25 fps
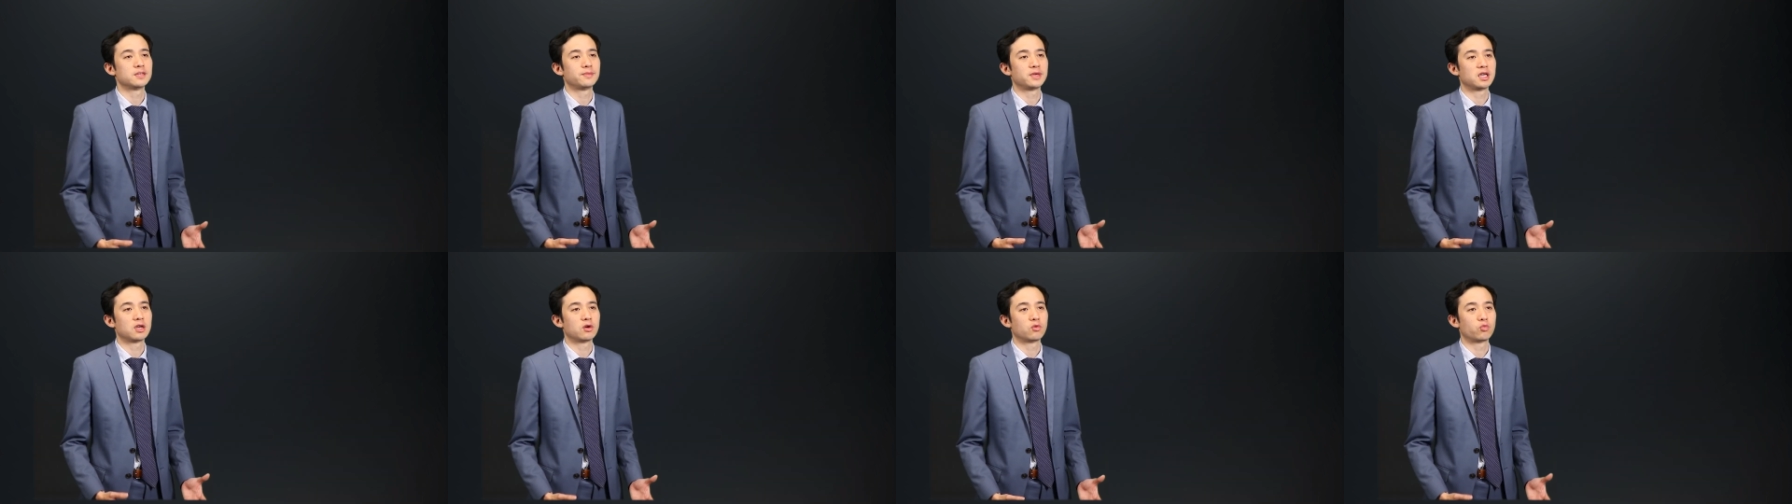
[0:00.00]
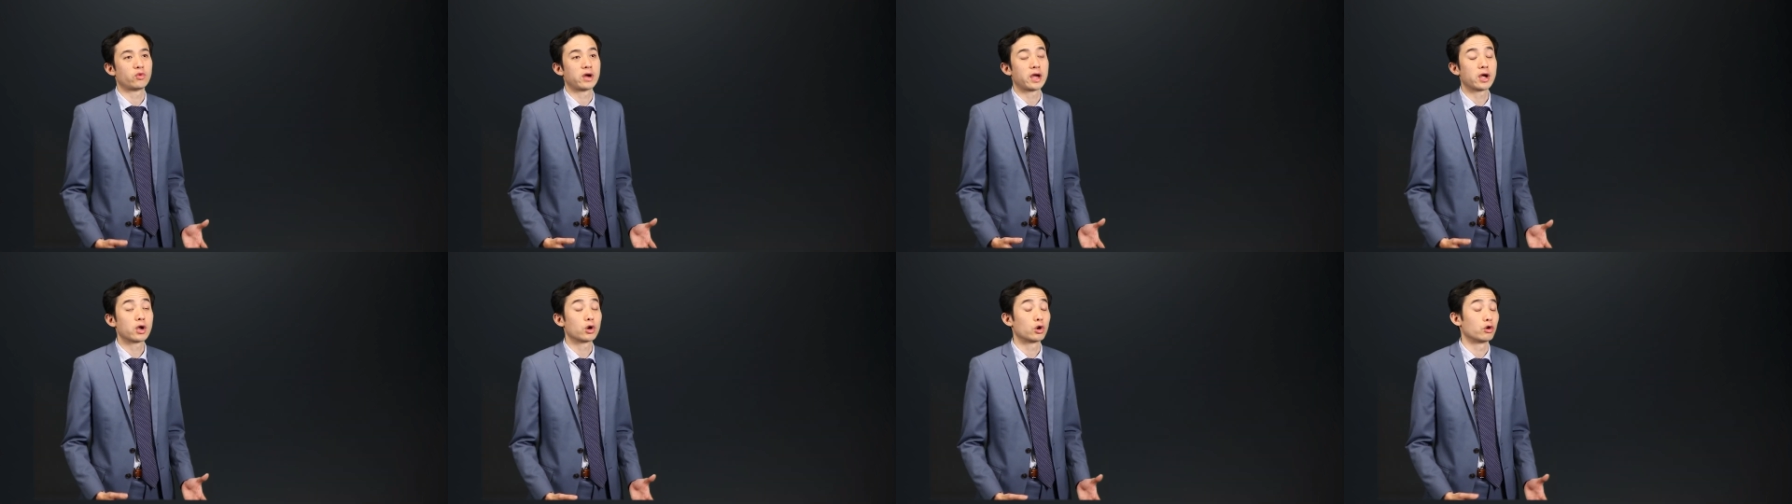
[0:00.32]
to be
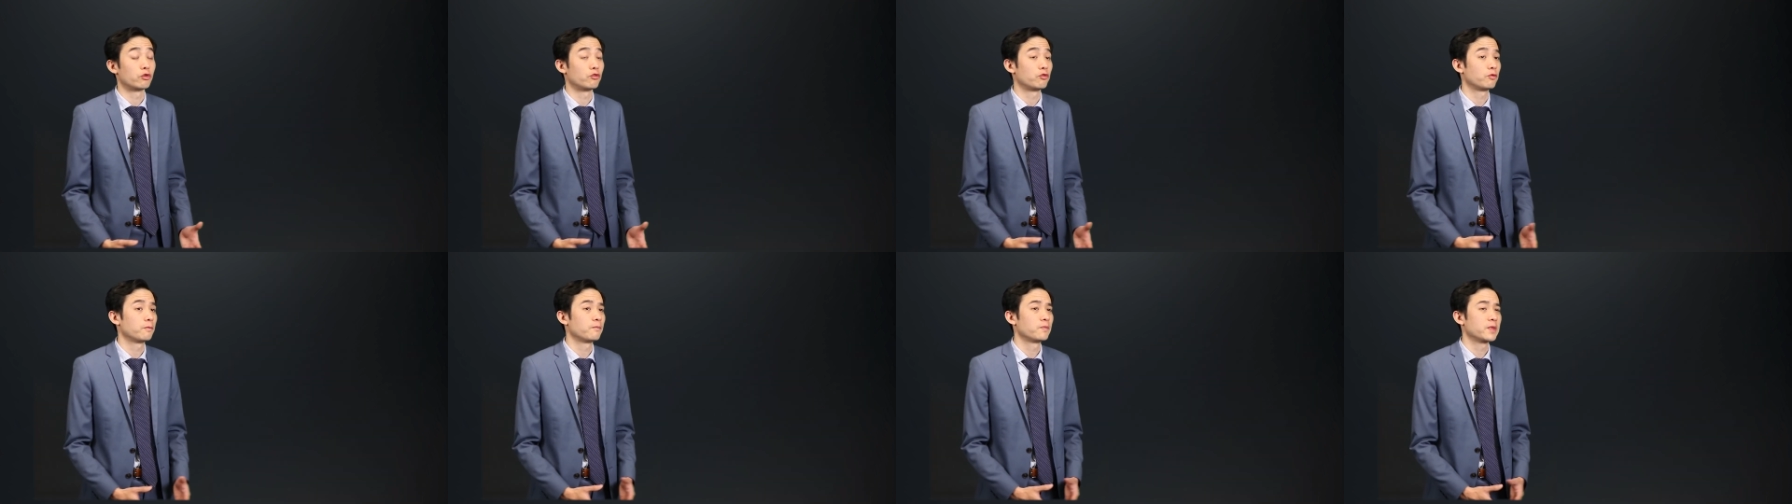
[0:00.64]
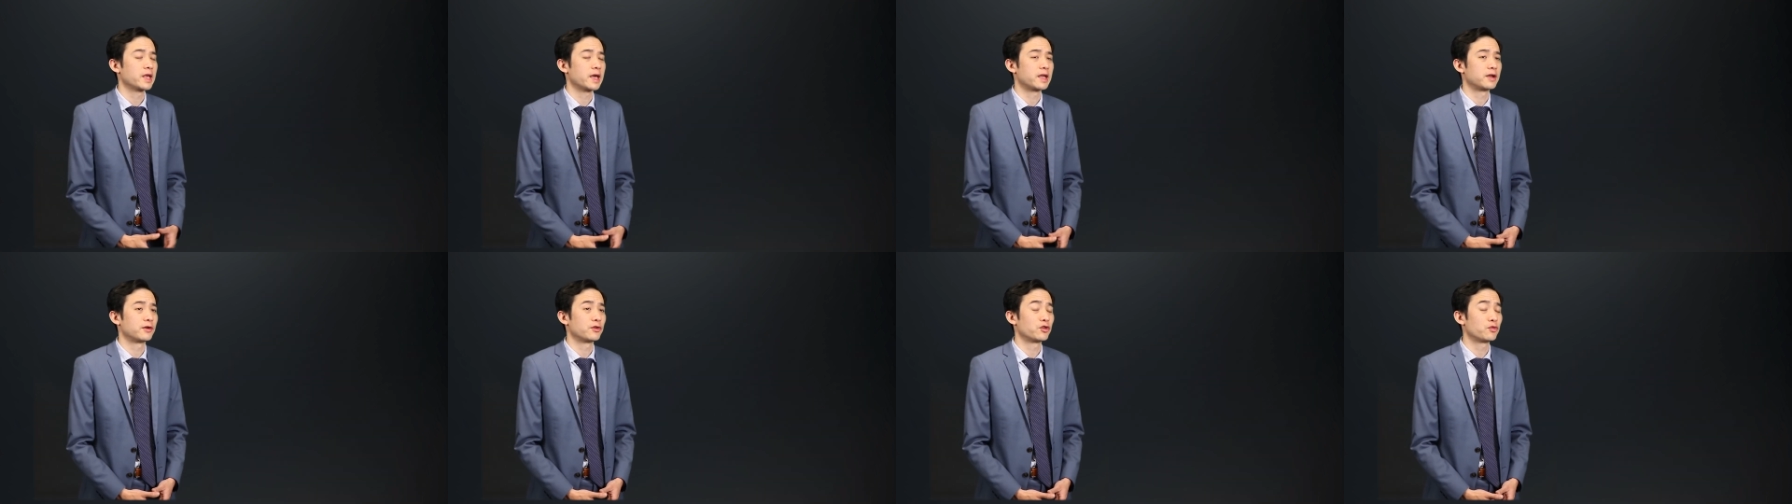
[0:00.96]
aware of
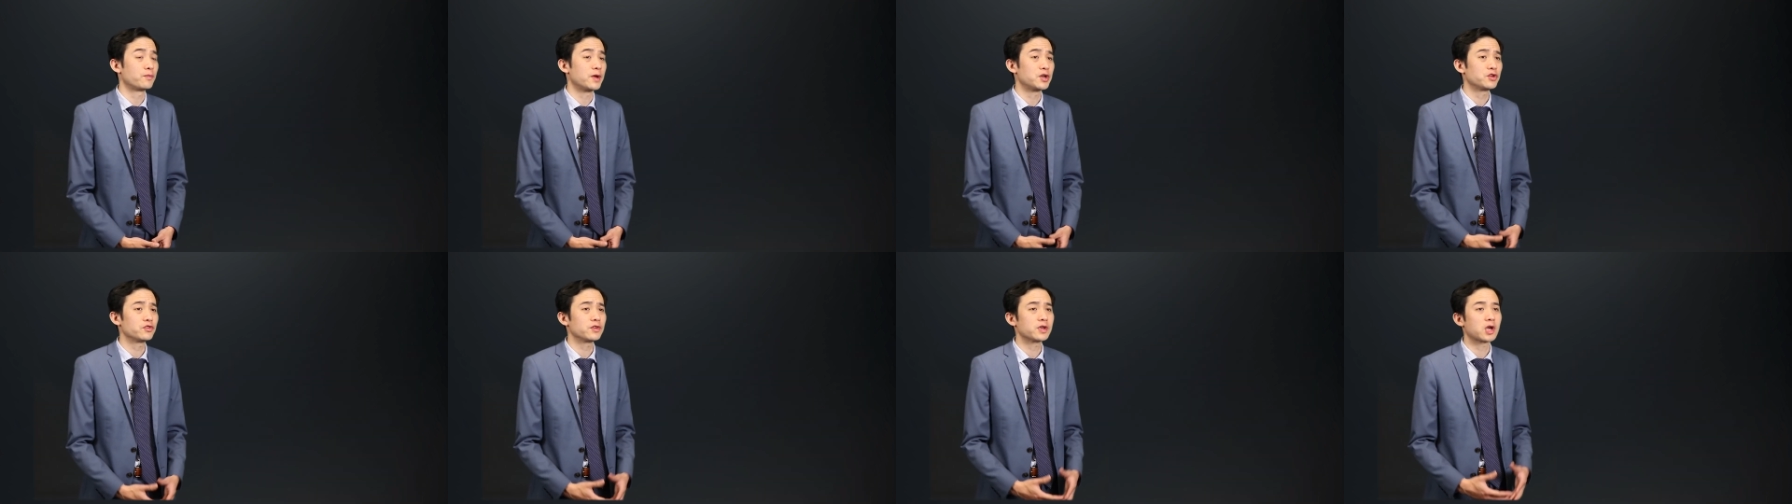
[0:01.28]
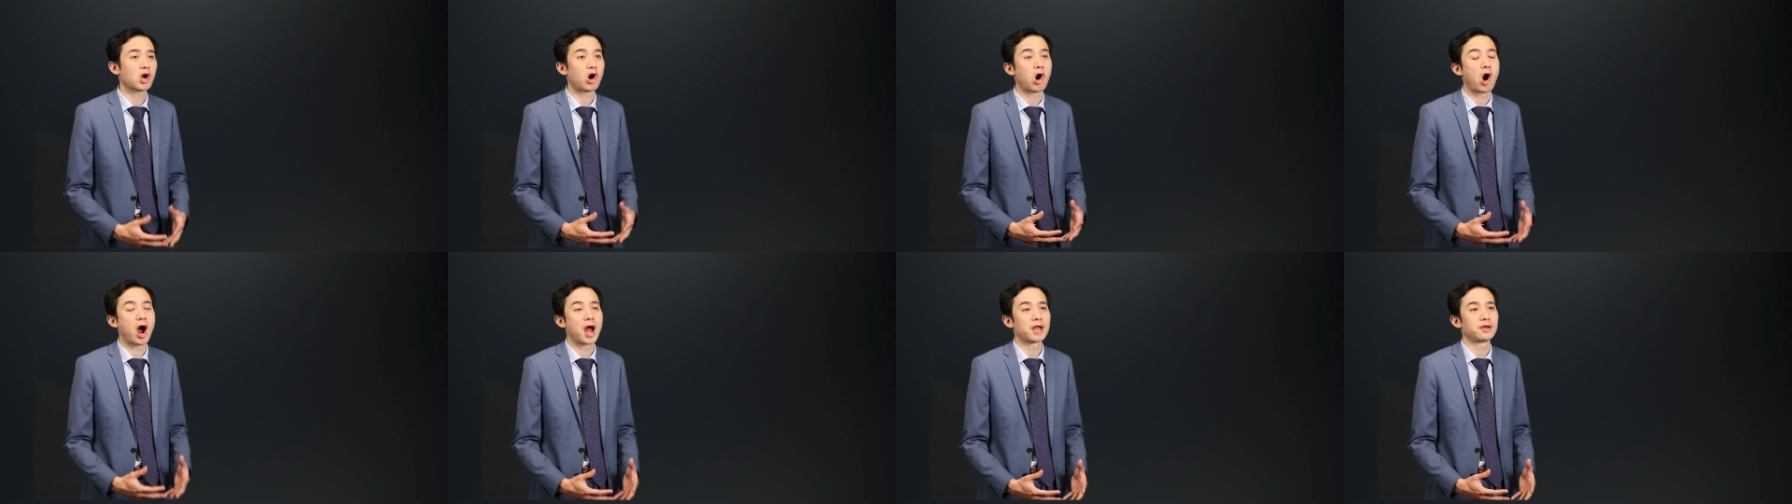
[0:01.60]
and are especially
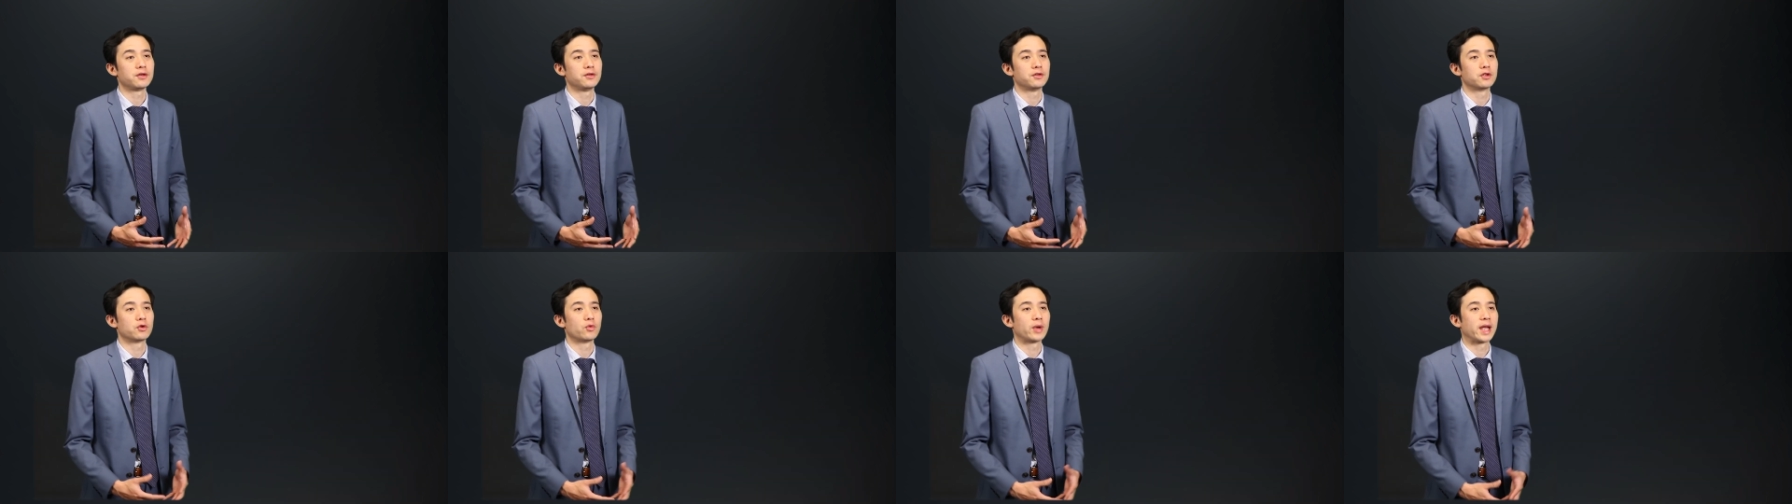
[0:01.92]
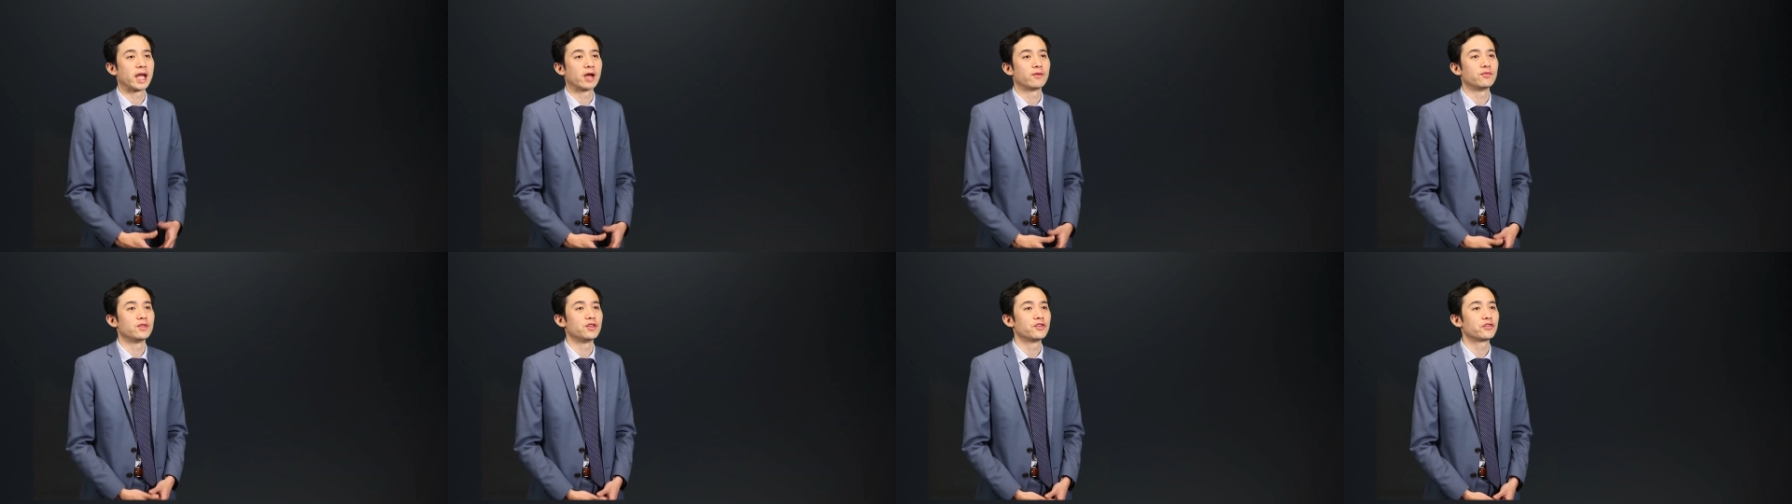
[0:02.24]
heightened
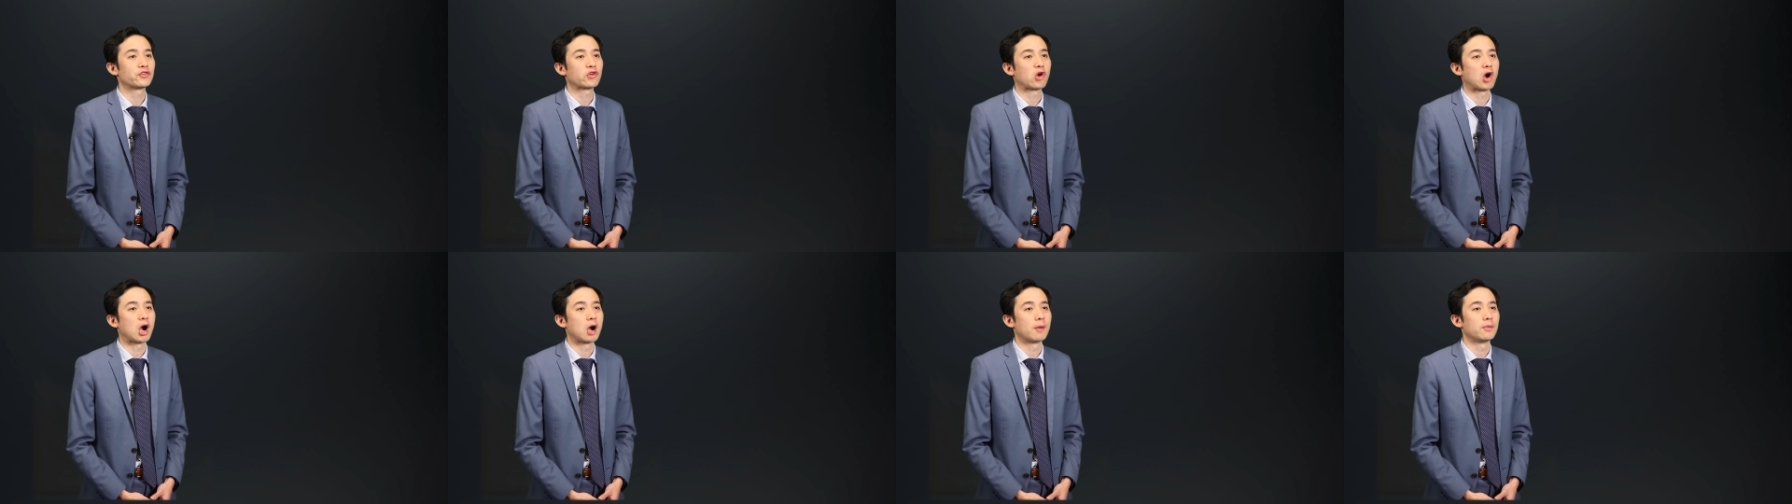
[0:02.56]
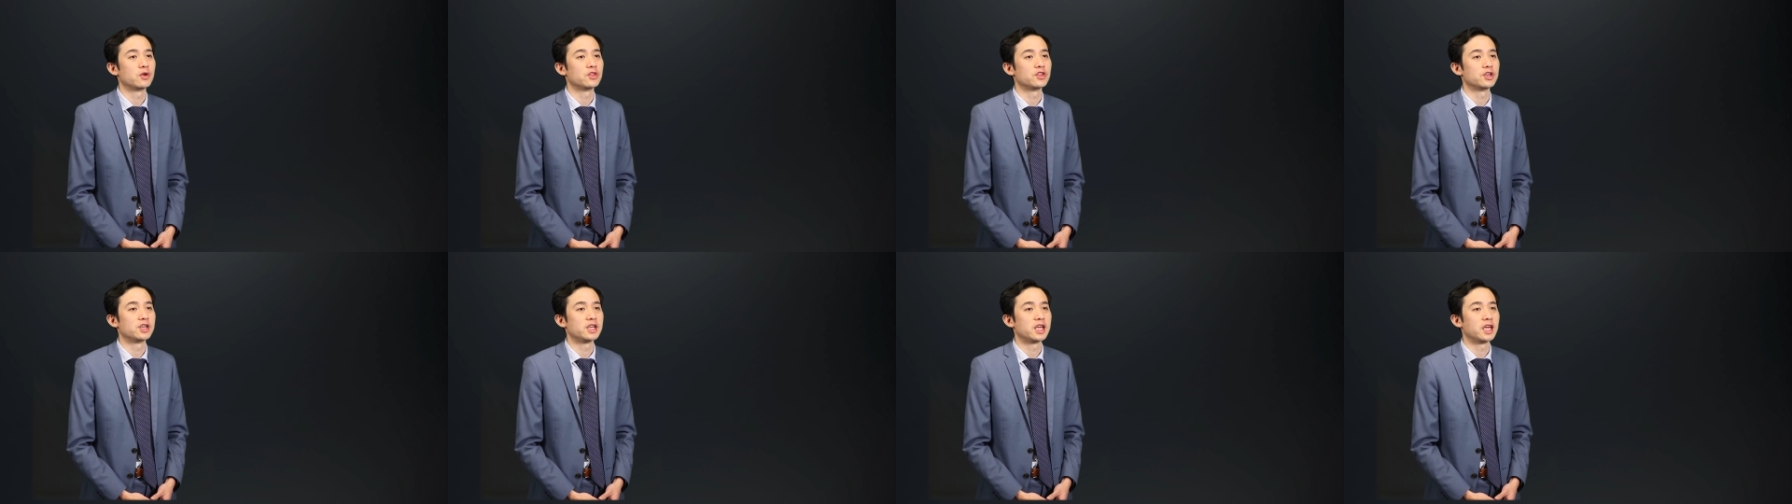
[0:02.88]
around this
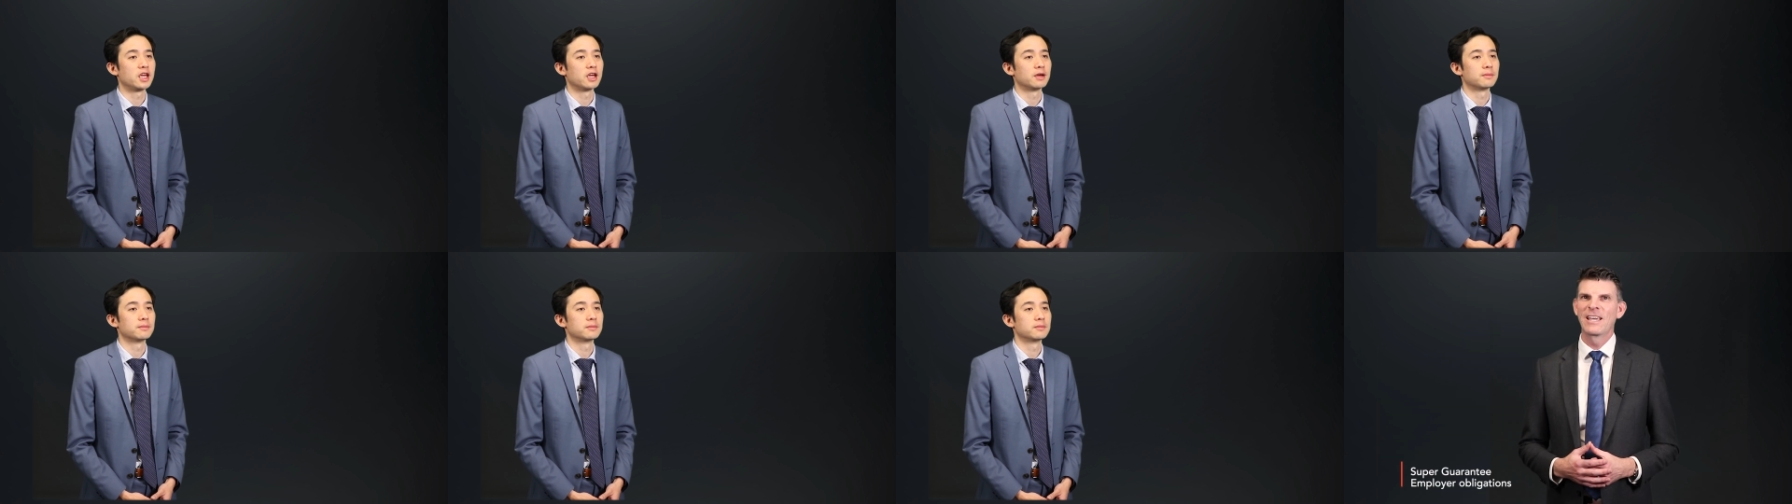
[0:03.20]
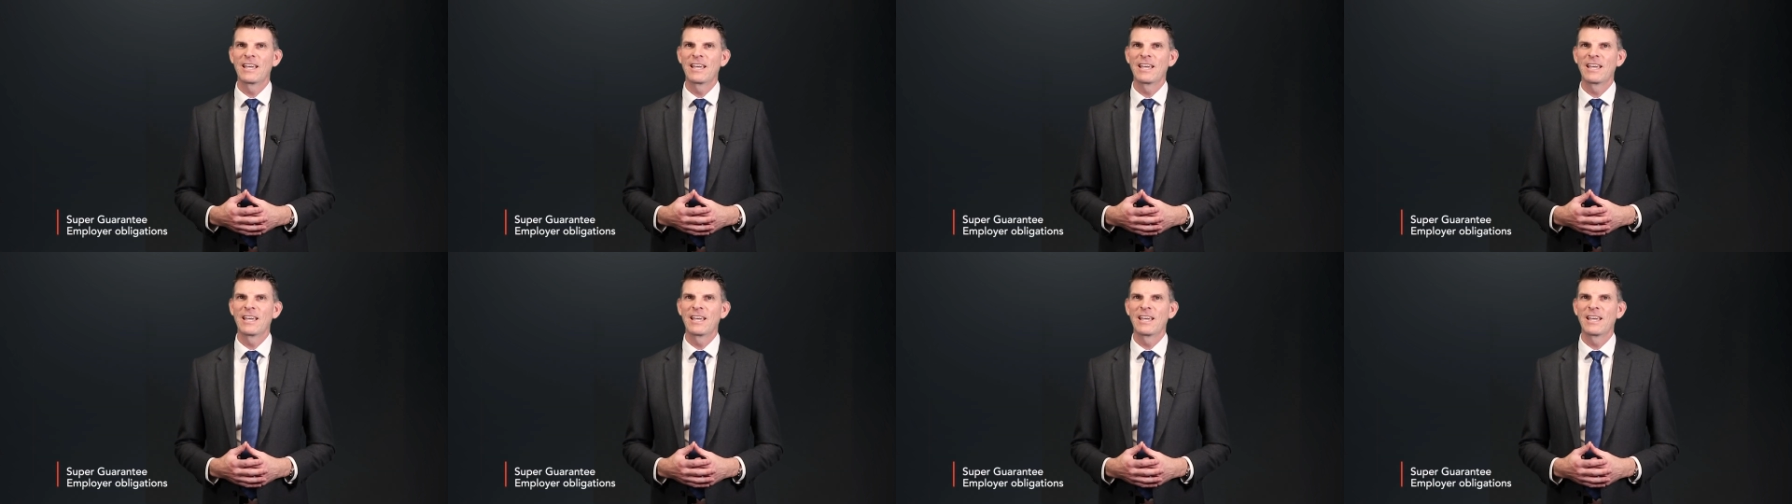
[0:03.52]
time of the year?